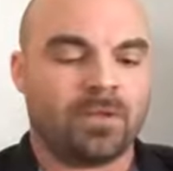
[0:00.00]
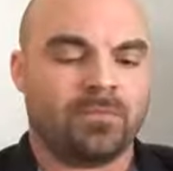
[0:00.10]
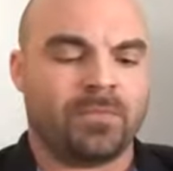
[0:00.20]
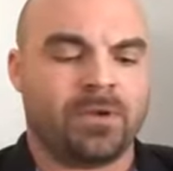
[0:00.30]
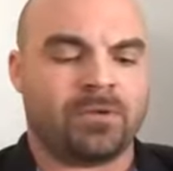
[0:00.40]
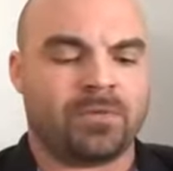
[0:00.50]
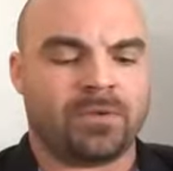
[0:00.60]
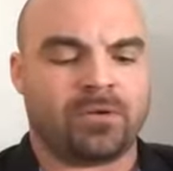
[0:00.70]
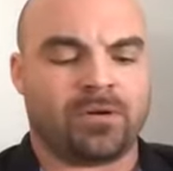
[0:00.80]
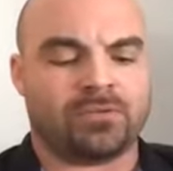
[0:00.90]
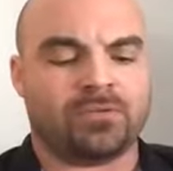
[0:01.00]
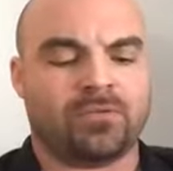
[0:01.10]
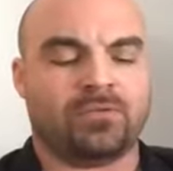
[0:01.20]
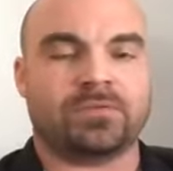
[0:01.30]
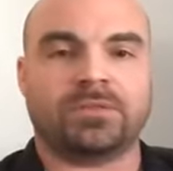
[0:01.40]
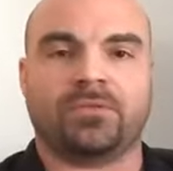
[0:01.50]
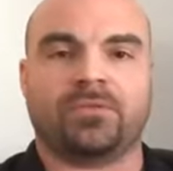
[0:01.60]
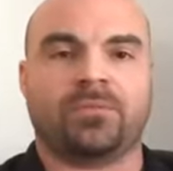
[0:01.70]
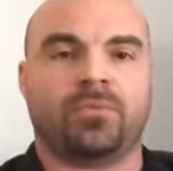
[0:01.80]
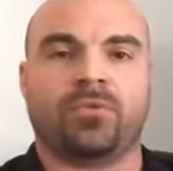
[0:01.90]
They will also sit on
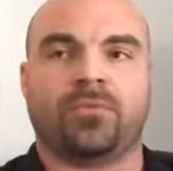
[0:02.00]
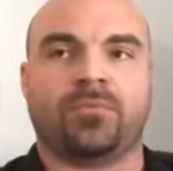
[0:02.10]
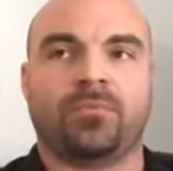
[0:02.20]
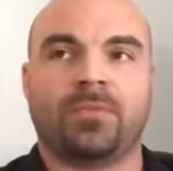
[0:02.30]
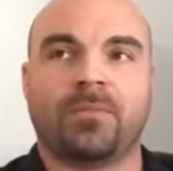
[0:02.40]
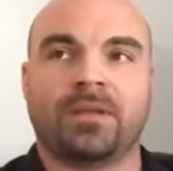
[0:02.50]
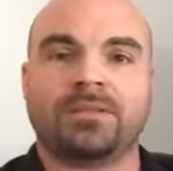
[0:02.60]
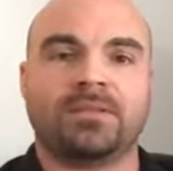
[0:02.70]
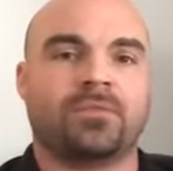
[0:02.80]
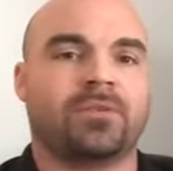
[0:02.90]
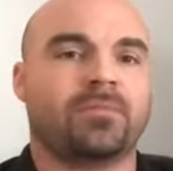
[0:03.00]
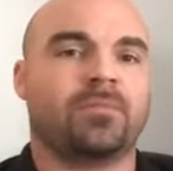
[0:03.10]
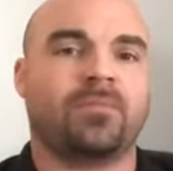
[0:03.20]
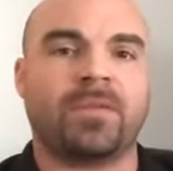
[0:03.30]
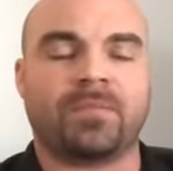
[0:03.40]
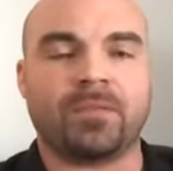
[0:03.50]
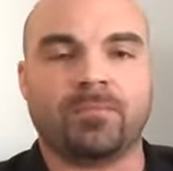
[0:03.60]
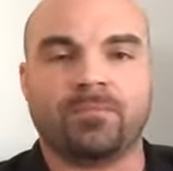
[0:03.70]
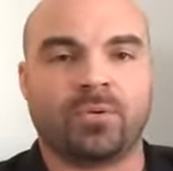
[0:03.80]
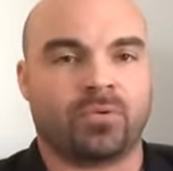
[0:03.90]
the board. They might sit on 50
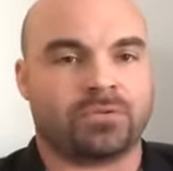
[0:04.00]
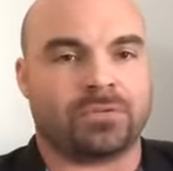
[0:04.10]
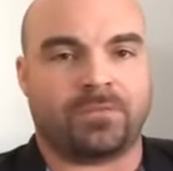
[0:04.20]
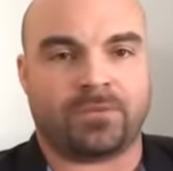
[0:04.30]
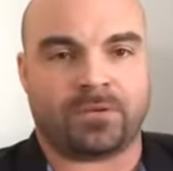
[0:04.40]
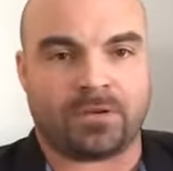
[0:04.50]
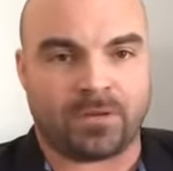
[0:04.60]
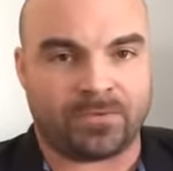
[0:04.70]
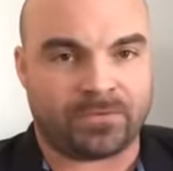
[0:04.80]
boards, different companies